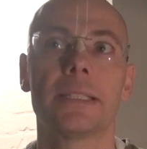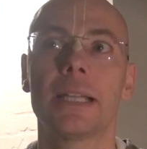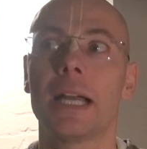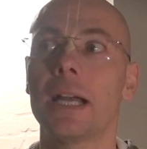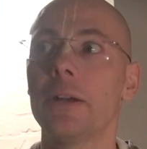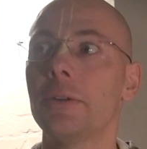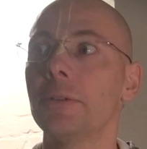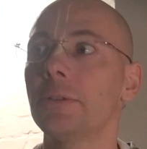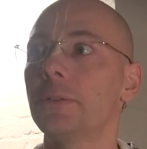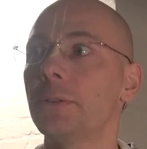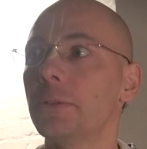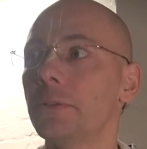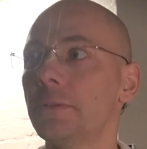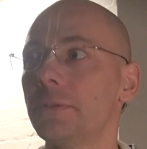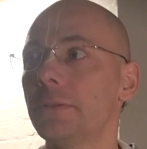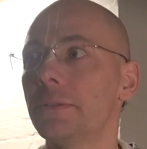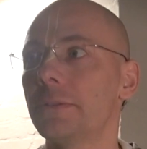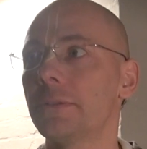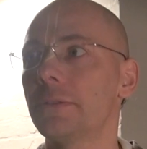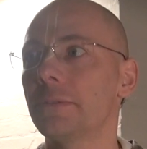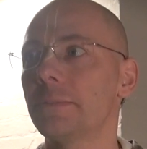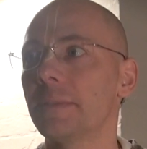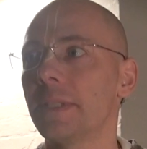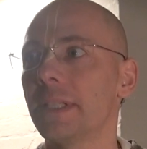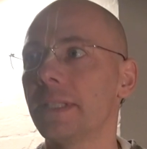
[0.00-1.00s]
our duty
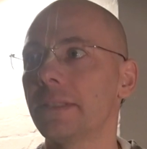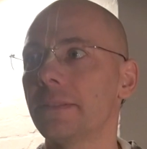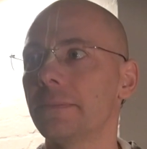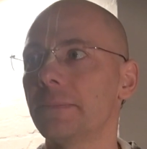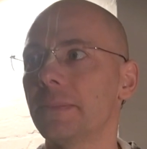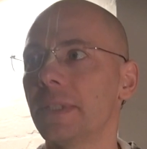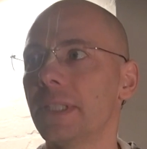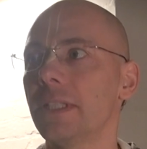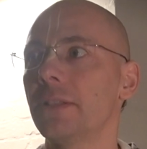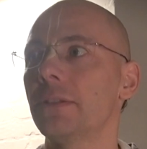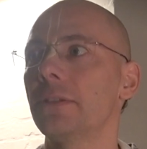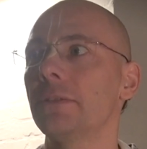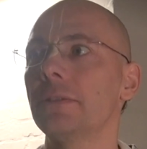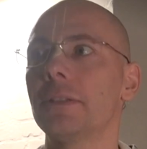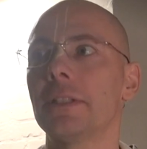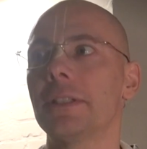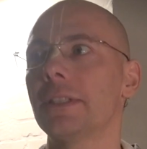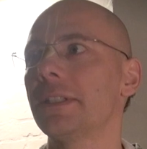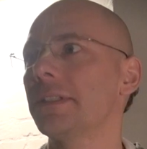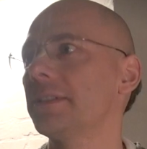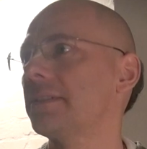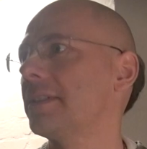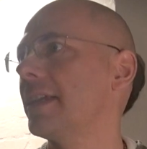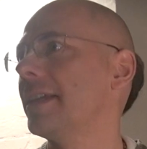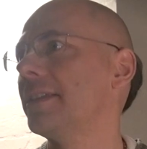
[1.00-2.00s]
to make, they don't
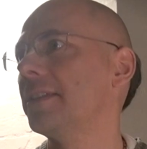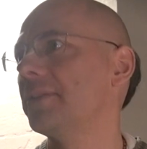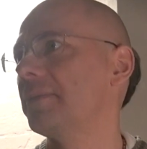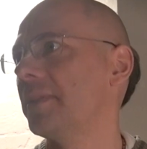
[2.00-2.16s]
understand the